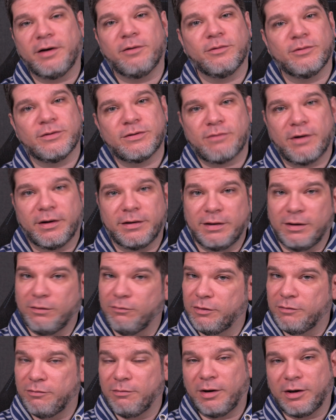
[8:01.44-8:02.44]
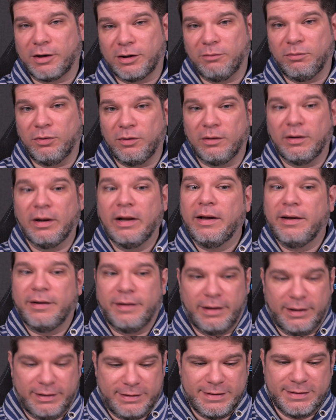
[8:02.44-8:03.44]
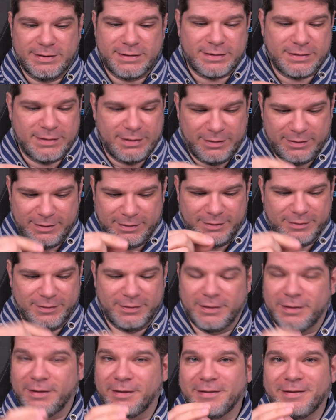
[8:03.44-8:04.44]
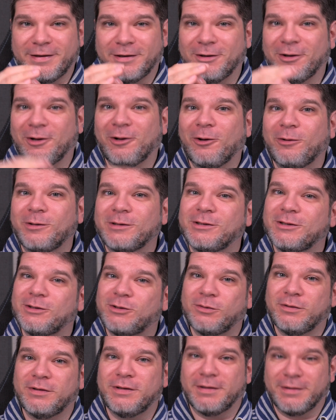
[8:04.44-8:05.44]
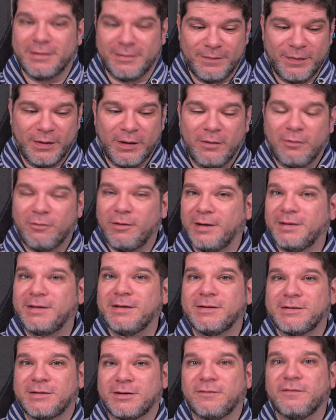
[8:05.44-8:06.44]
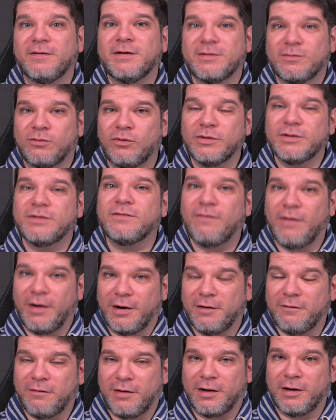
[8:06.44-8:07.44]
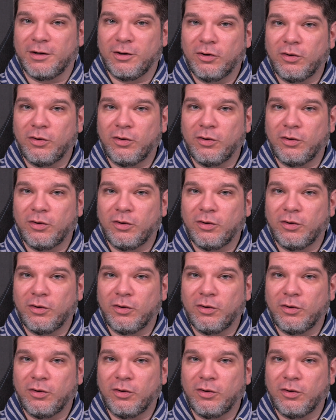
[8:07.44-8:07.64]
I was writing with remarkable that it's the the that the closeness to the writing surface was very very